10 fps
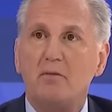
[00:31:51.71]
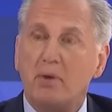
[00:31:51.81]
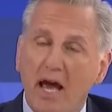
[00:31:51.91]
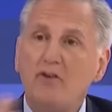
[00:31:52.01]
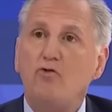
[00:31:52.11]

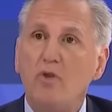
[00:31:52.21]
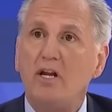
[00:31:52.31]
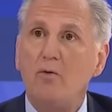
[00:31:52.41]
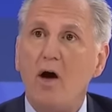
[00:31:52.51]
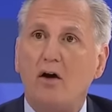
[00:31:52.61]
But I do
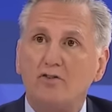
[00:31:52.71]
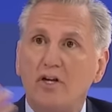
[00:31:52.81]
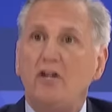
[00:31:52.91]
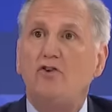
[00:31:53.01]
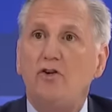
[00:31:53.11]
really well. So
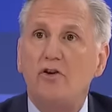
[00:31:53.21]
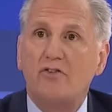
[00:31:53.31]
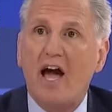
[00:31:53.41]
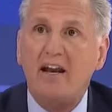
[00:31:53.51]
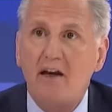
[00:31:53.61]
in 2 years,
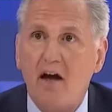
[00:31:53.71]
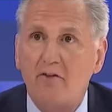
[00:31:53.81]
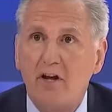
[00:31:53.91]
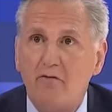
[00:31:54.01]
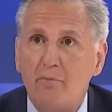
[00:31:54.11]
I now have
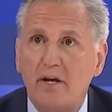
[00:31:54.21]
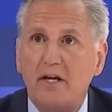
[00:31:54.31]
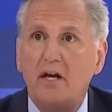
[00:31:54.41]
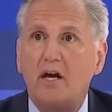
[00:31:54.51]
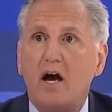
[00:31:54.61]
enough money.